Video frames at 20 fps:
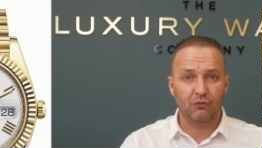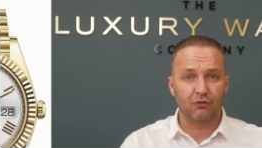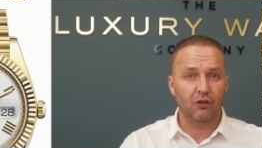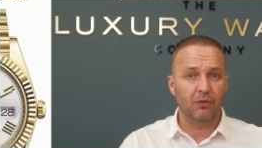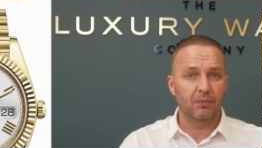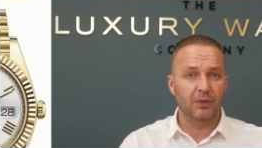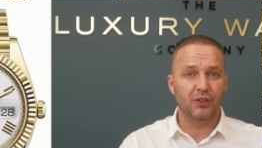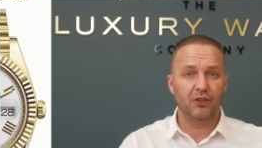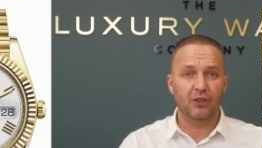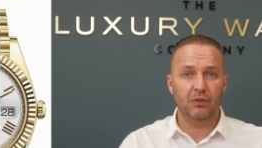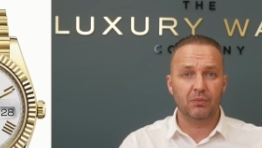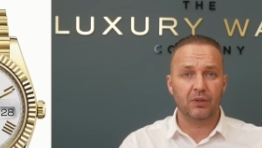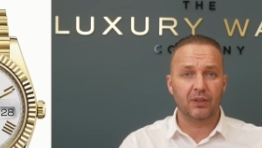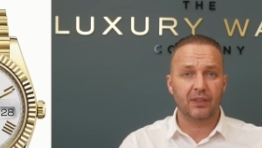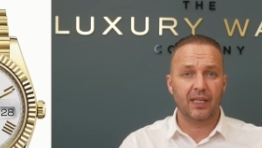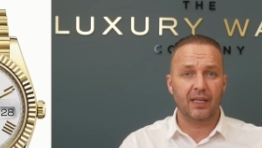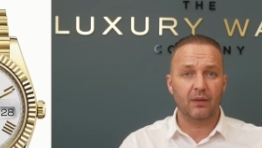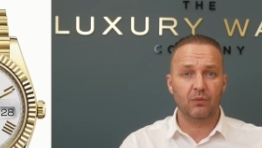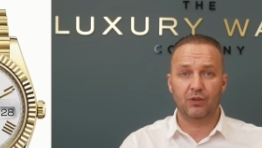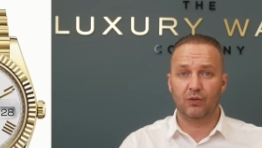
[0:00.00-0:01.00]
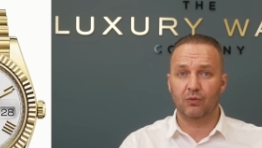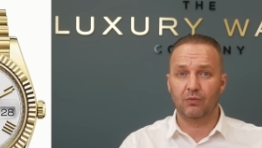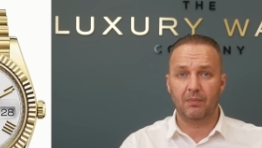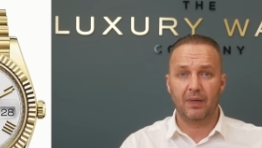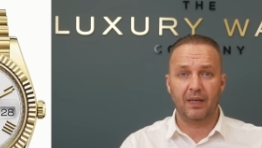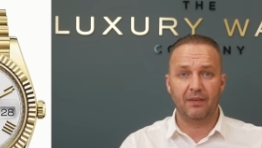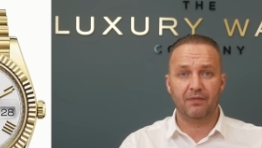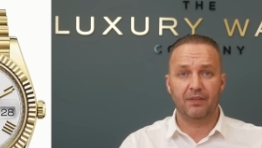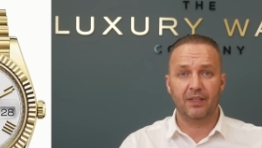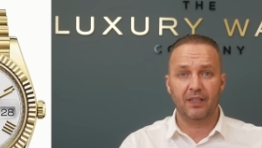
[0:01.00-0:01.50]
Roman numeral dial, which is one of
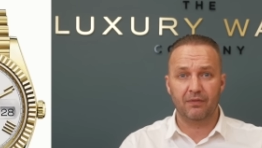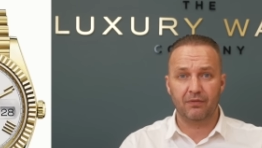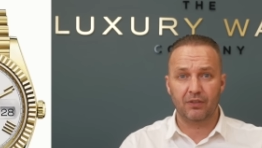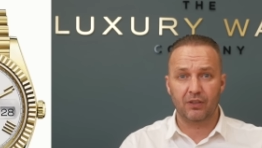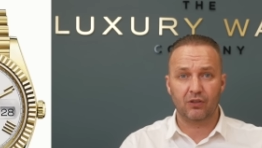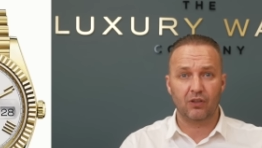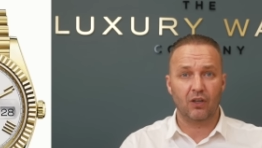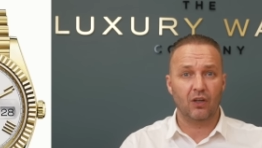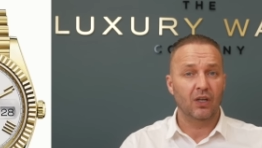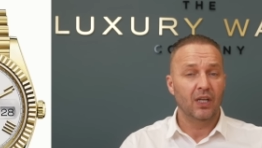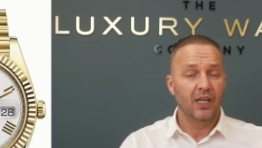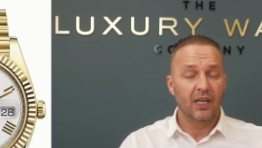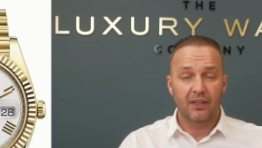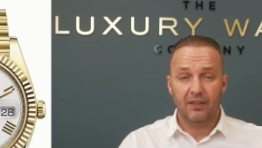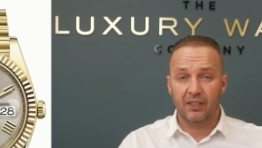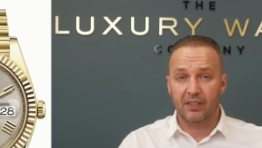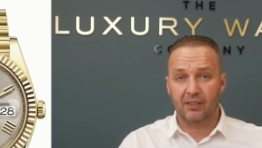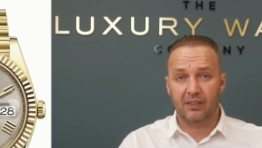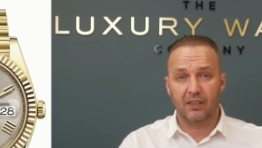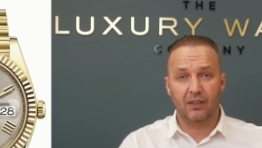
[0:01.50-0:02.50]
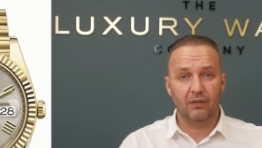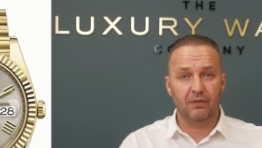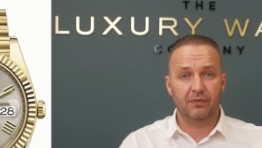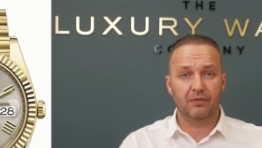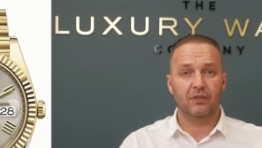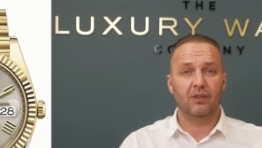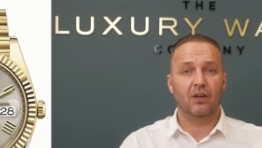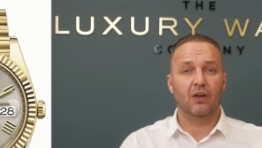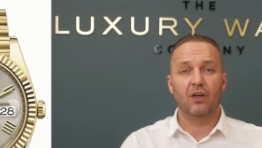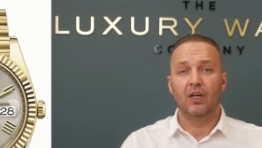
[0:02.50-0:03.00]
my favourites, or the
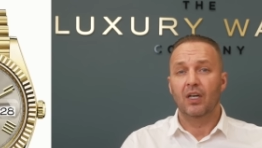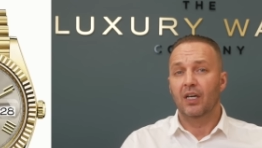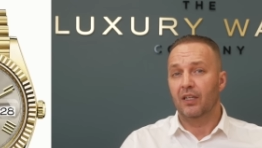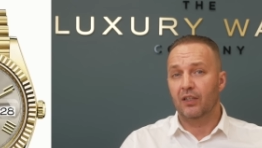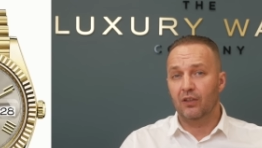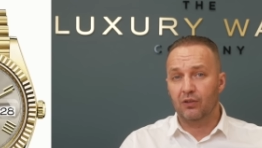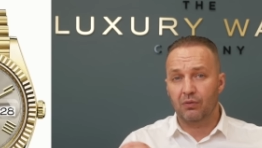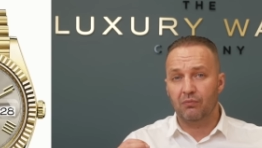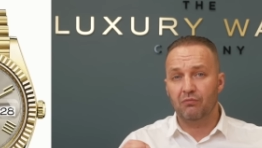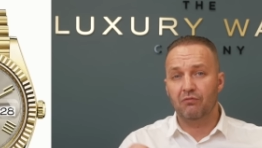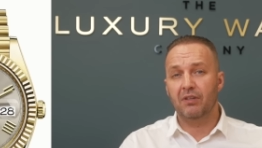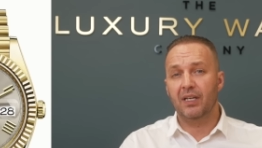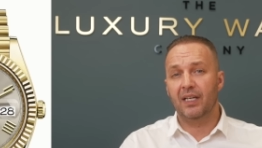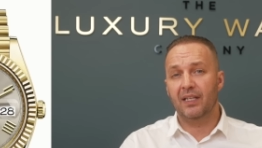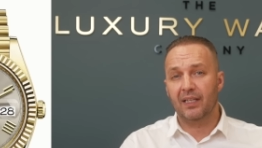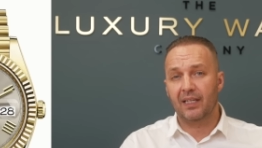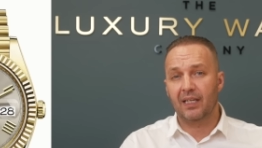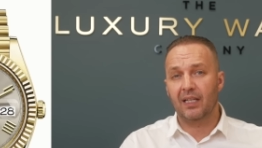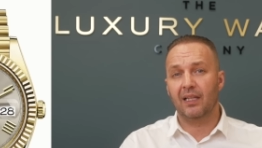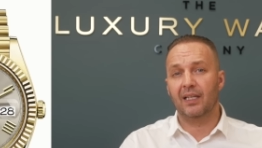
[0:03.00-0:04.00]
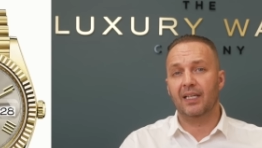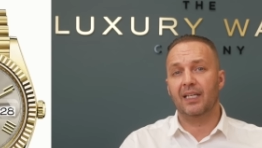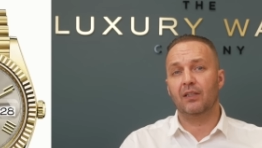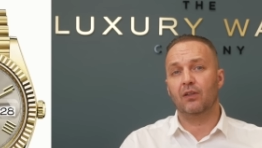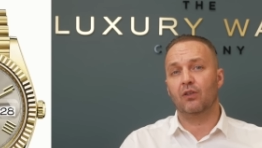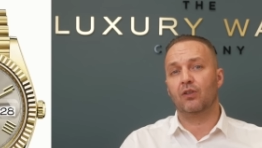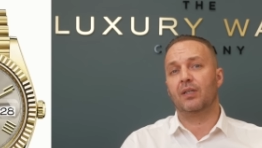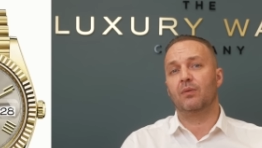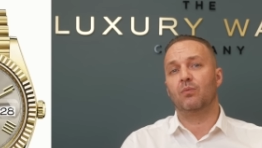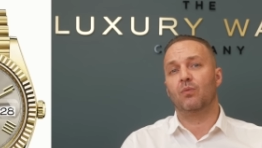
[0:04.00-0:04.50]
silver, or you know, some really clean
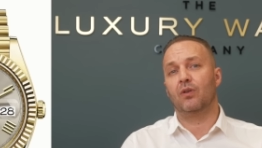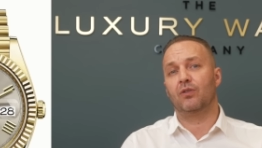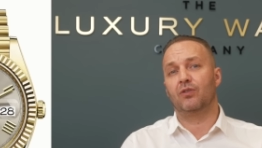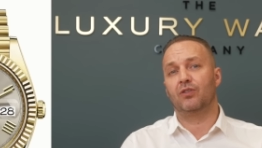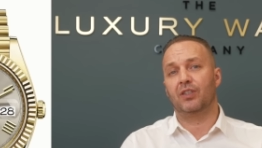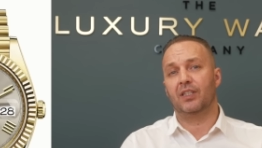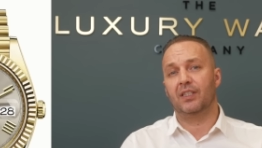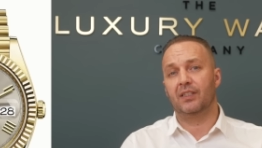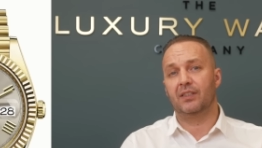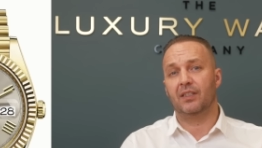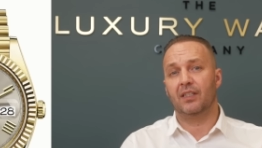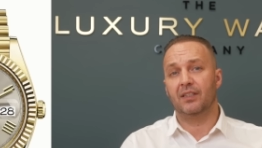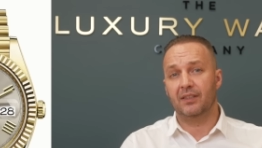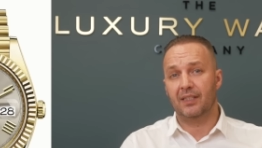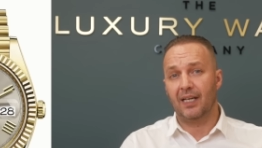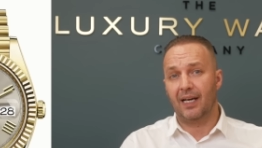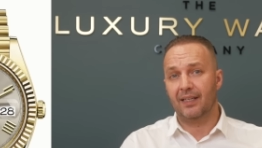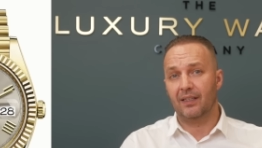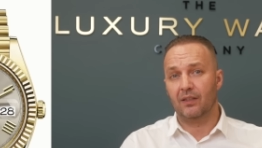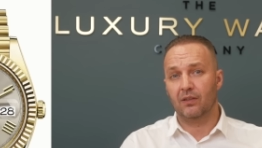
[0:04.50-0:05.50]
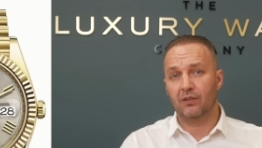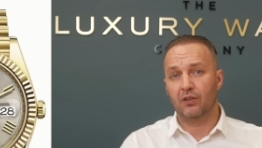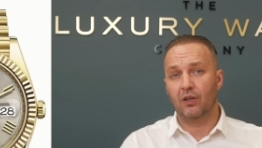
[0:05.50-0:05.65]
looking watches and dial